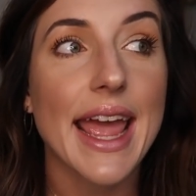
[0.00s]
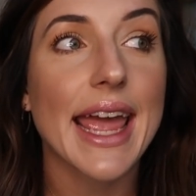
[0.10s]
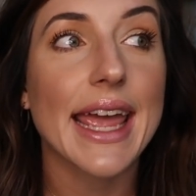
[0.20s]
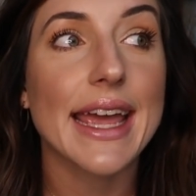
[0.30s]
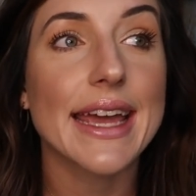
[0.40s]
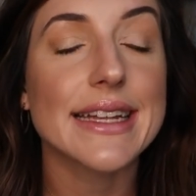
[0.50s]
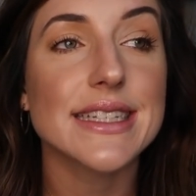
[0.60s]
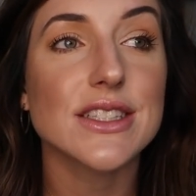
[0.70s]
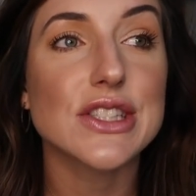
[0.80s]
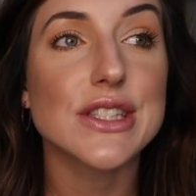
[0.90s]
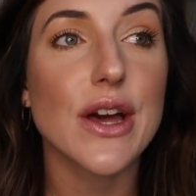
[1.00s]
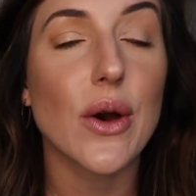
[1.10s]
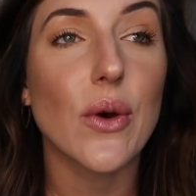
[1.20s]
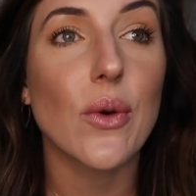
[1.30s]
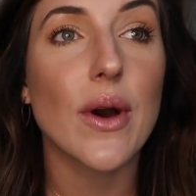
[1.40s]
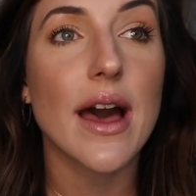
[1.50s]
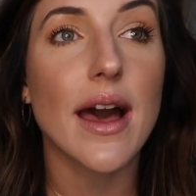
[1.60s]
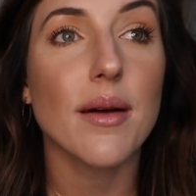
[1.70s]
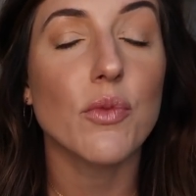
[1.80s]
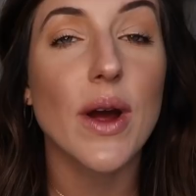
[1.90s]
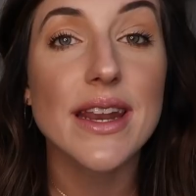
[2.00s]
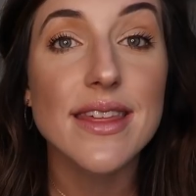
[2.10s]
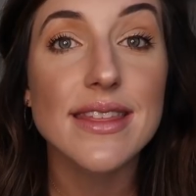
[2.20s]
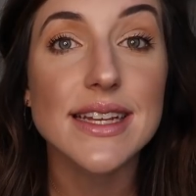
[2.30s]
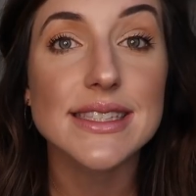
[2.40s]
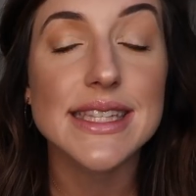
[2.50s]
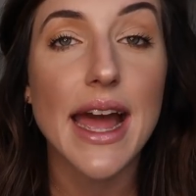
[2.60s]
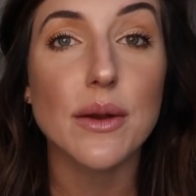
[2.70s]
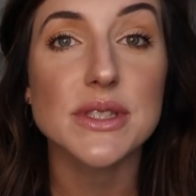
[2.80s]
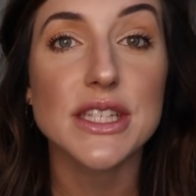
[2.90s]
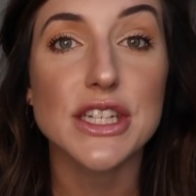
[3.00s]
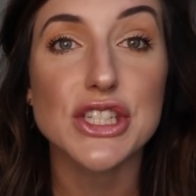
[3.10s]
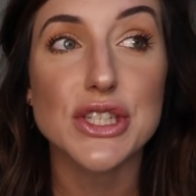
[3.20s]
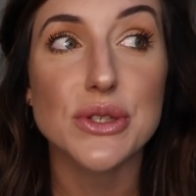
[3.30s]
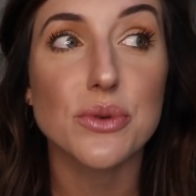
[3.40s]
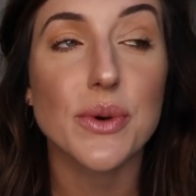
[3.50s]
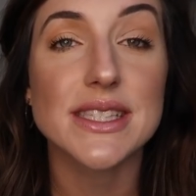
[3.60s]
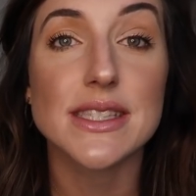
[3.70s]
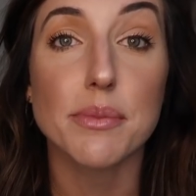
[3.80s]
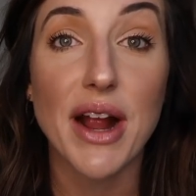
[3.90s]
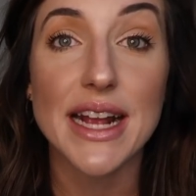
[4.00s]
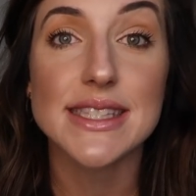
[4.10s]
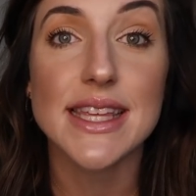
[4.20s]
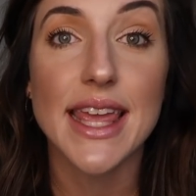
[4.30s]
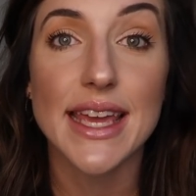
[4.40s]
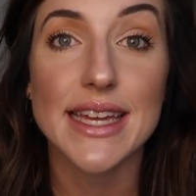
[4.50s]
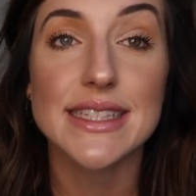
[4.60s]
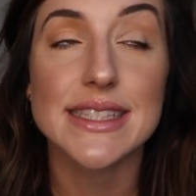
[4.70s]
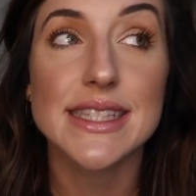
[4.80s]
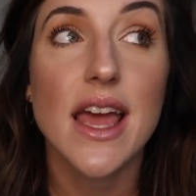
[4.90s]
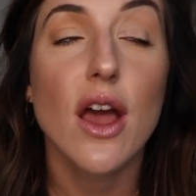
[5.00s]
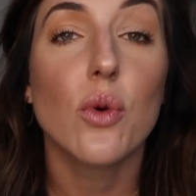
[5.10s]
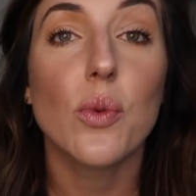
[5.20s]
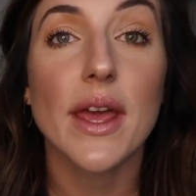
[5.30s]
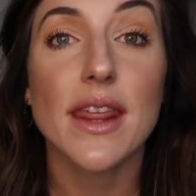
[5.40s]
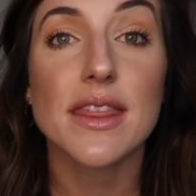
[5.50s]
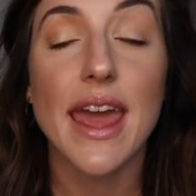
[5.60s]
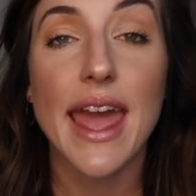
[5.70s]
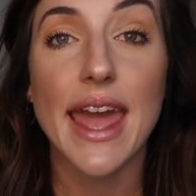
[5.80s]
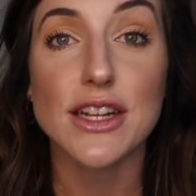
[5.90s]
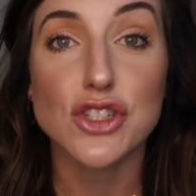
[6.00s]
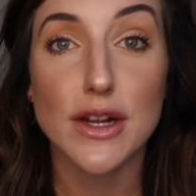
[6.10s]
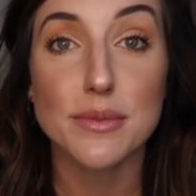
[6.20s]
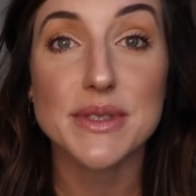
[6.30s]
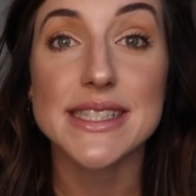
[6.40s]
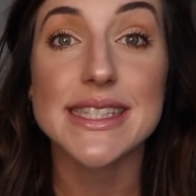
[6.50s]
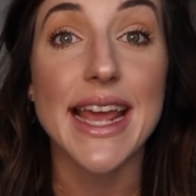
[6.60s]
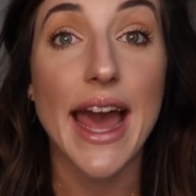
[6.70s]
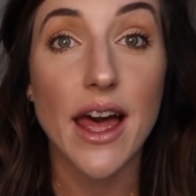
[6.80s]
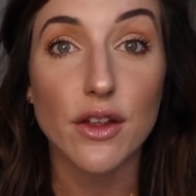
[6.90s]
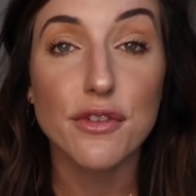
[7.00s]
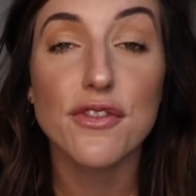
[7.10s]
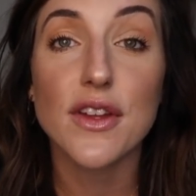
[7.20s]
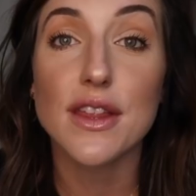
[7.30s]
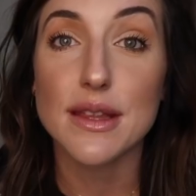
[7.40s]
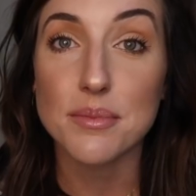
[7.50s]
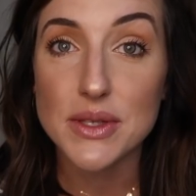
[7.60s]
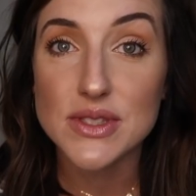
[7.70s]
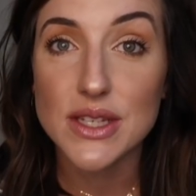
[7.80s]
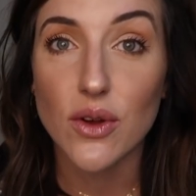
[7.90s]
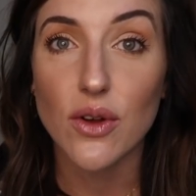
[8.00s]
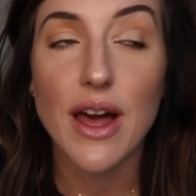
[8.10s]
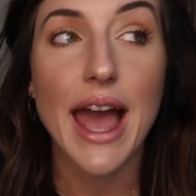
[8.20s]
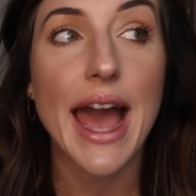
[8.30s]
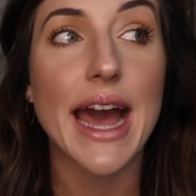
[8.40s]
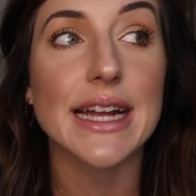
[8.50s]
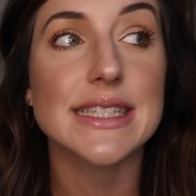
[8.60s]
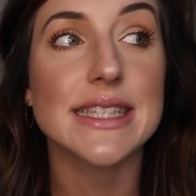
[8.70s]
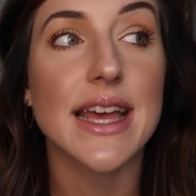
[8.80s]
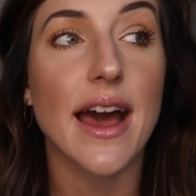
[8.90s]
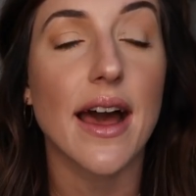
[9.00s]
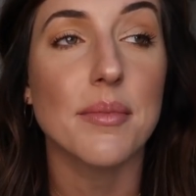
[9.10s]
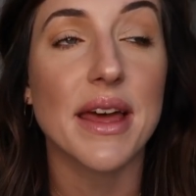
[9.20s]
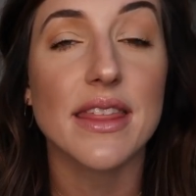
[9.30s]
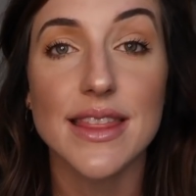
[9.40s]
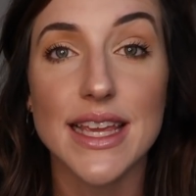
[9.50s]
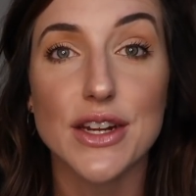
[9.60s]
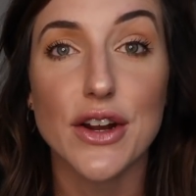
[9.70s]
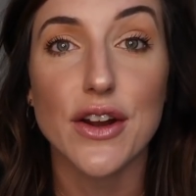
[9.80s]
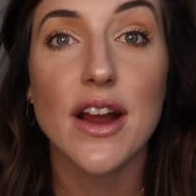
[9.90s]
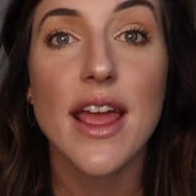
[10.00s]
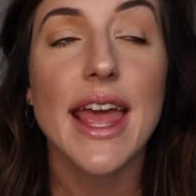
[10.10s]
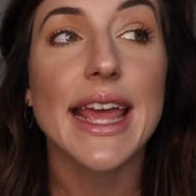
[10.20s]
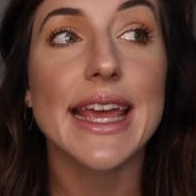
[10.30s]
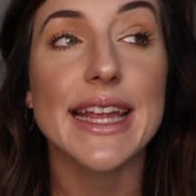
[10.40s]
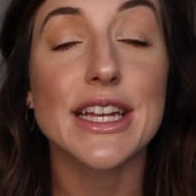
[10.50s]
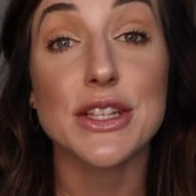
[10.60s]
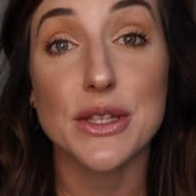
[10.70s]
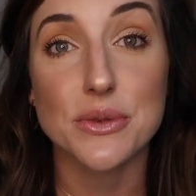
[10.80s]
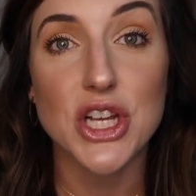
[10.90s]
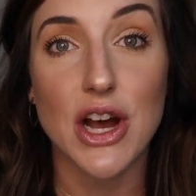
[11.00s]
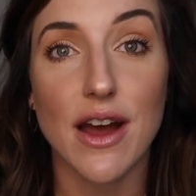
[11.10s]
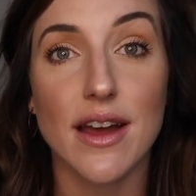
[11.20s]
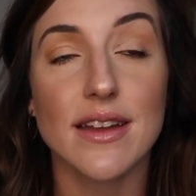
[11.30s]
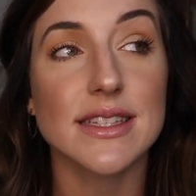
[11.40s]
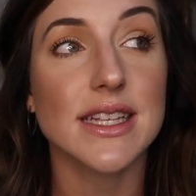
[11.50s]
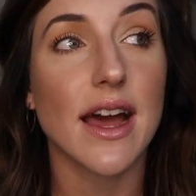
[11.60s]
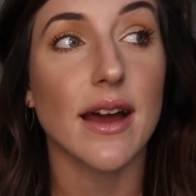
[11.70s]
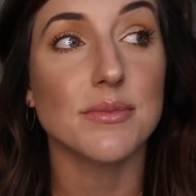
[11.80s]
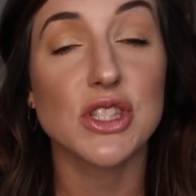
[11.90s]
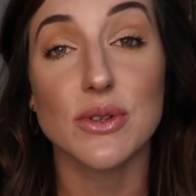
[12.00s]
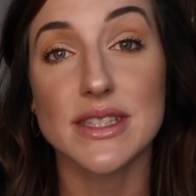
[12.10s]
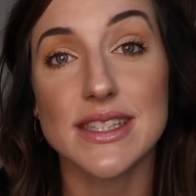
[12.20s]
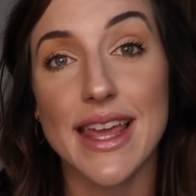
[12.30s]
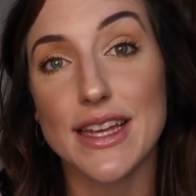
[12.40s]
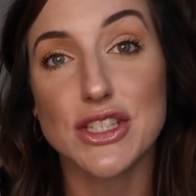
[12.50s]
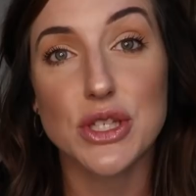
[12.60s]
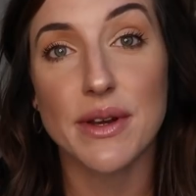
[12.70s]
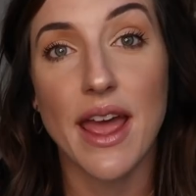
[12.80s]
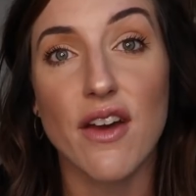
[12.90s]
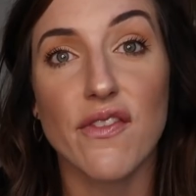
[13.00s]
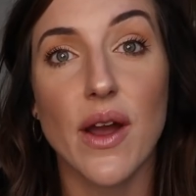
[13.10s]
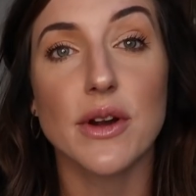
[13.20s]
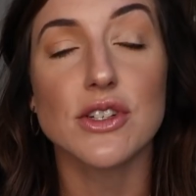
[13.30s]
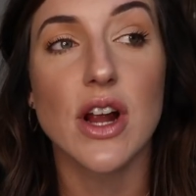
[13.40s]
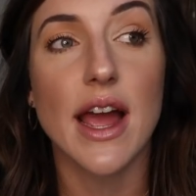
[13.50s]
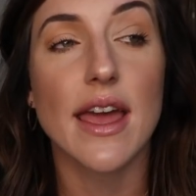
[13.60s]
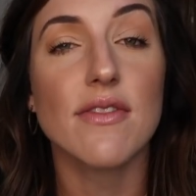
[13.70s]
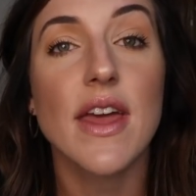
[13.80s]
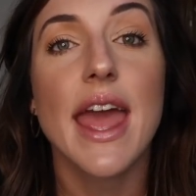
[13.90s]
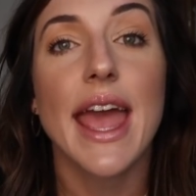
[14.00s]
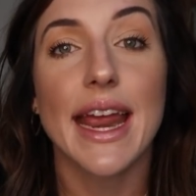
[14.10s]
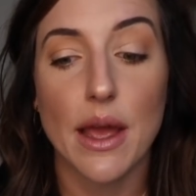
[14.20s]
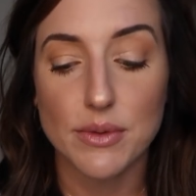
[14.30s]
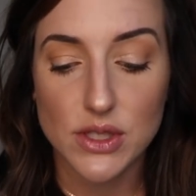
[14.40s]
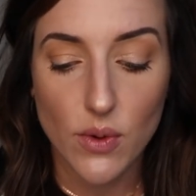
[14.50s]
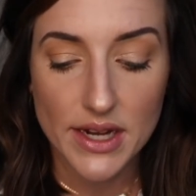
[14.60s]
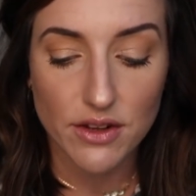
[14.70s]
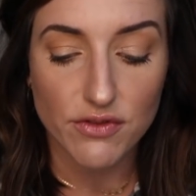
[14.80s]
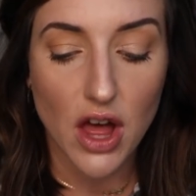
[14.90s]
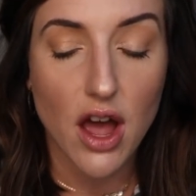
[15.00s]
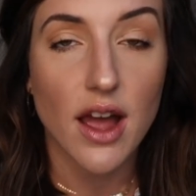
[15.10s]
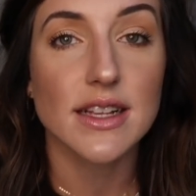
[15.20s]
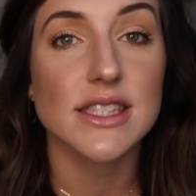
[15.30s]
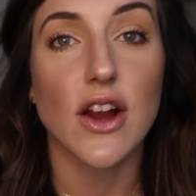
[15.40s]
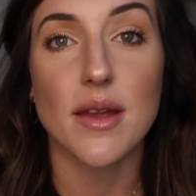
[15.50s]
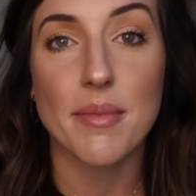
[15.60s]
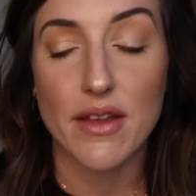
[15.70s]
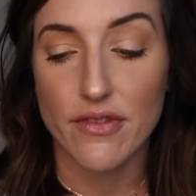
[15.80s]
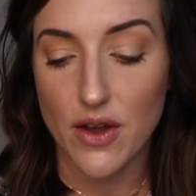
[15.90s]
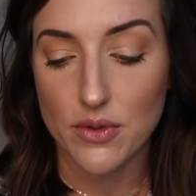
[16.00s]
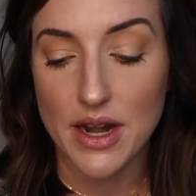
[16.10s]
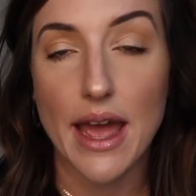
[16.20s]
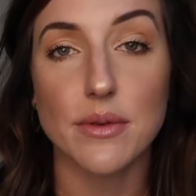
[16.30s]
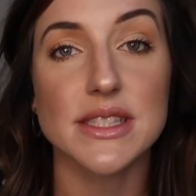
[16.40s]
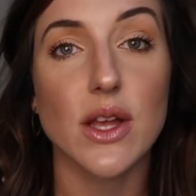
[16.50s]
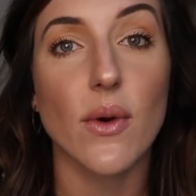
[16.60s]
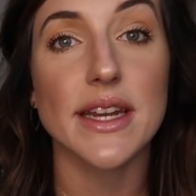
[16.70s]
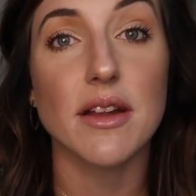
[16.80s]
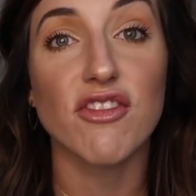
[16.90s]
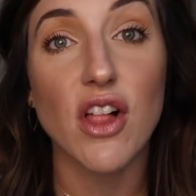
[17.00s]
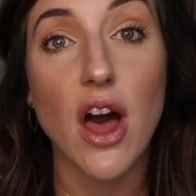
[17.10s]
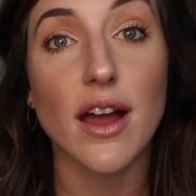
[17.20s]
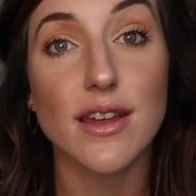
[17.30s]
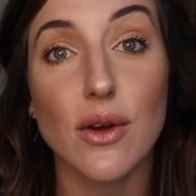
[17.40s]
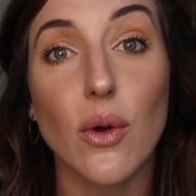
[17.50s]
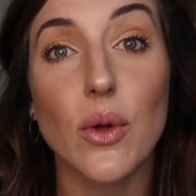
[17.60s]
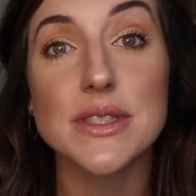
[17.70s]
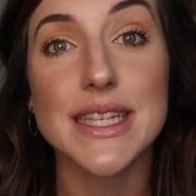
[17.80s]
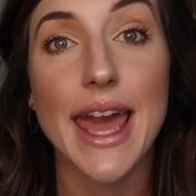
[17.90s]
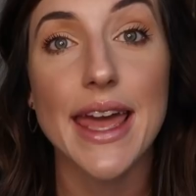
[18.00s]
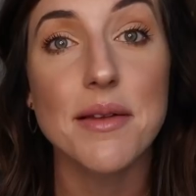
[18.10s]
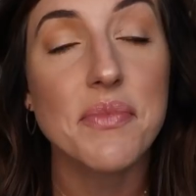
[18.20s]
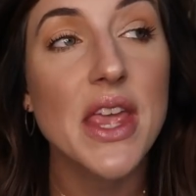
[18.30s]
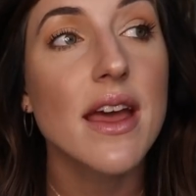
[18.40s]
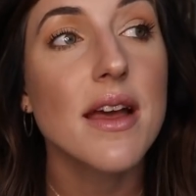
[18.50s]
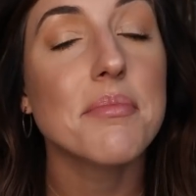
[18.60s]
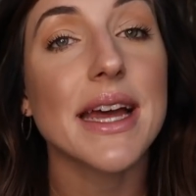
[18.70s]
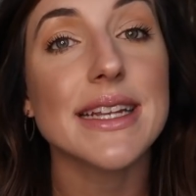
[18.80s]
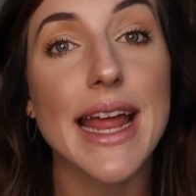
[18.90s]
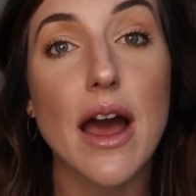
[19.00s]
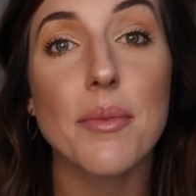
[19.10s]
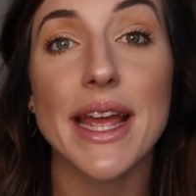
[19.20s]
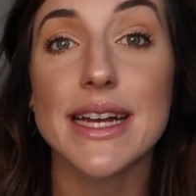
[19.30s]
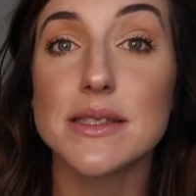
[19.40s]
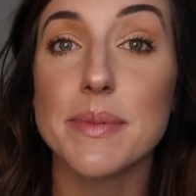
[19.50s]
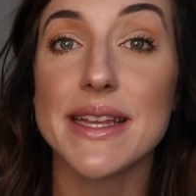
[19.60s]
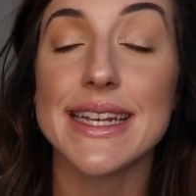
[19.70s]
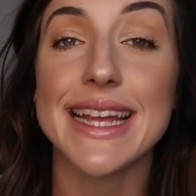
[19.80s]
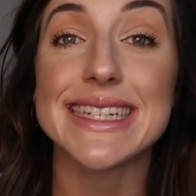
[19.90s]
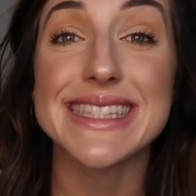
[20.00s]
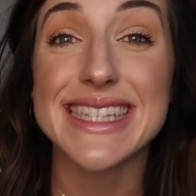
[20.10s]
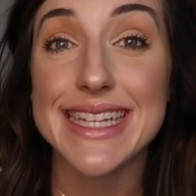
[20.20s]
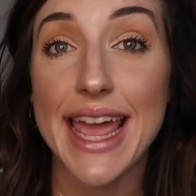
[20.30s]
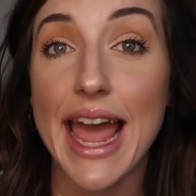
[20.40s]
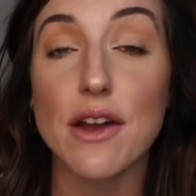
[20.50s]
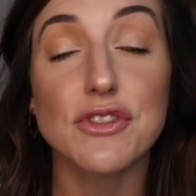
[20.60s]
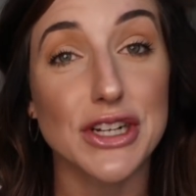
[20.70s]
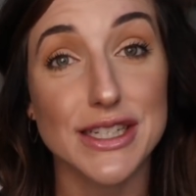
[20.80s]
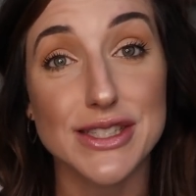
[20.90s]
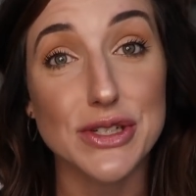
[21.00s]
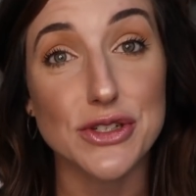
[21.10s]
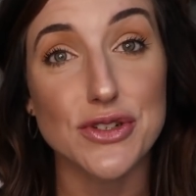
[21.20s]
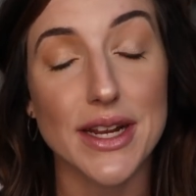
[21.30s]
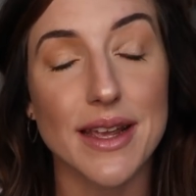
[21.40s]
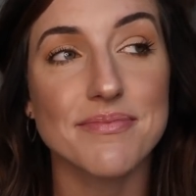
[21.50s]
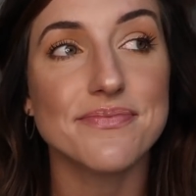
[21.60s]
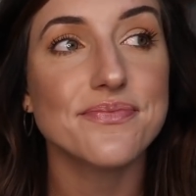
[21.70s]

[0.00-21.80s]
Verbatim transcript: And so um, one of the things that I was gonna do was surprise the kids with a trip to see Elf, the musical, at um, a theater in Utah. Um, so it's like a two and a half hour drive. And I was going to vlog, sorry, my phone. I was going to vlog the whole day, but now my husband, it's the day after his surgery.